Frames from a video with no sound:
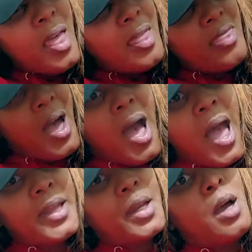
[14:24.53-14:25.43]
the
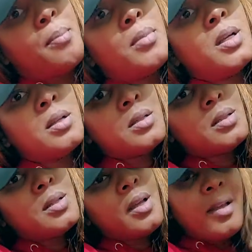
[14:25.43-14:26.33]
item
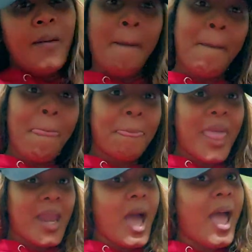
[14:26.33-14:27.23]

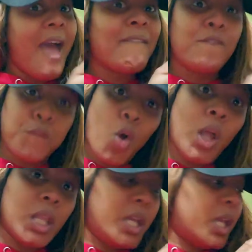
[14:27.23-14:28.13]
that I have
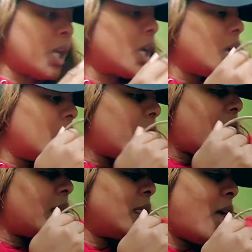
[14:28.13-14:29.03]
fallen
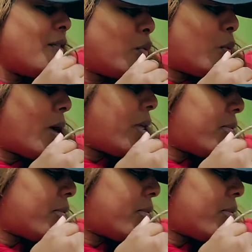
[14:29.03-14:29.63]
in love with.